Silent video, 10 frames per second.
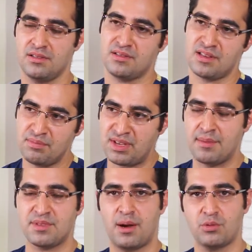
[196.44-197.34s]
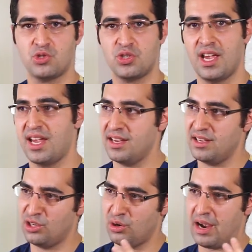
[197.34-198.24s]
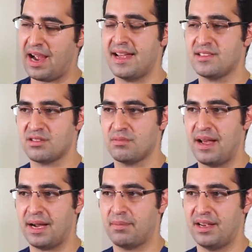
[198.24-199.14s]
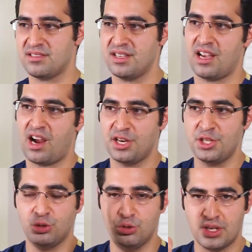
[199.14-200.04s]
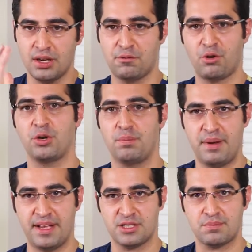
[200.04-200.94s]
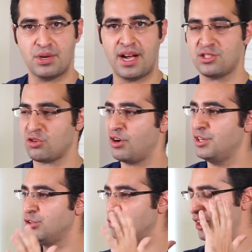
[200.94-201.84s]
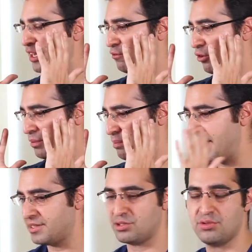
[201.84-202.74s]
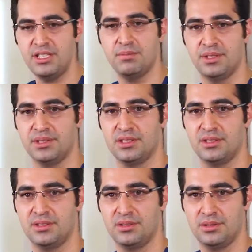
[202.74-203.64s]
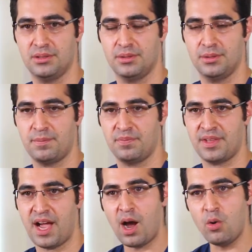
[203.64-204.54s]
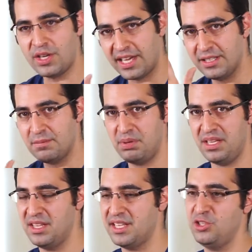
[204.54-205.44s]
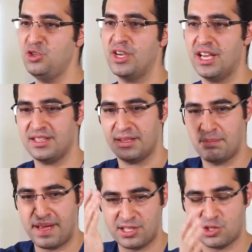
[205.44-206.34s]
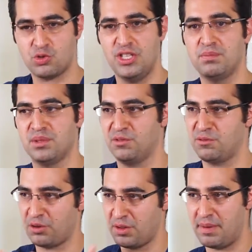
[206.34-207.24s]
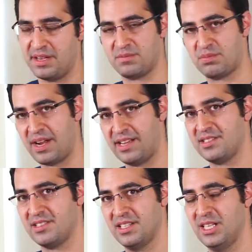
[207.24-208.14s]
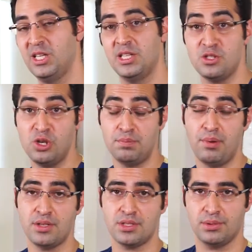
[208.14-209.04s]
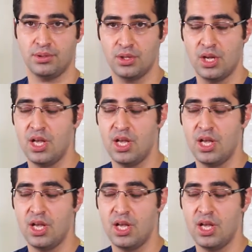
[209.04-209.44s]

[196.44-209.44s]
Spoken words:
Sometimes I will say, answer back by saying, are you looking for the best price or are you looking for the best treatment? How can it be that you get the best treatment for the best price? It's not possible.